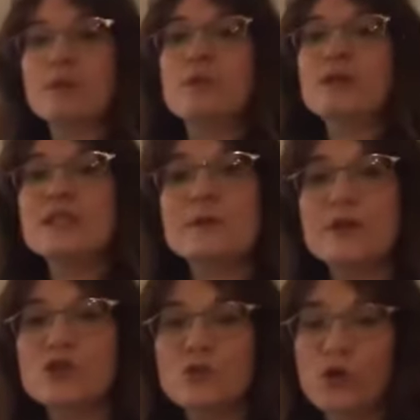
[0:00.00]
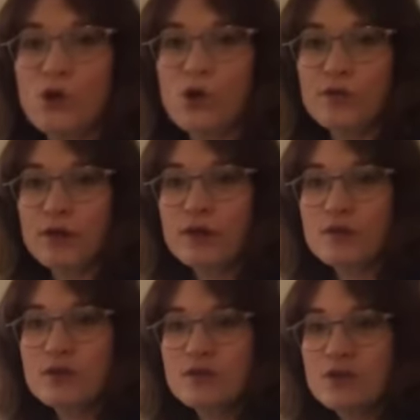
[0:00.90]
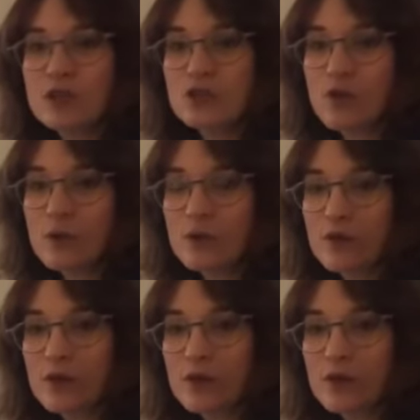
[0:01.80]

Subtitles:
switch you all off there. I always have to reach forward for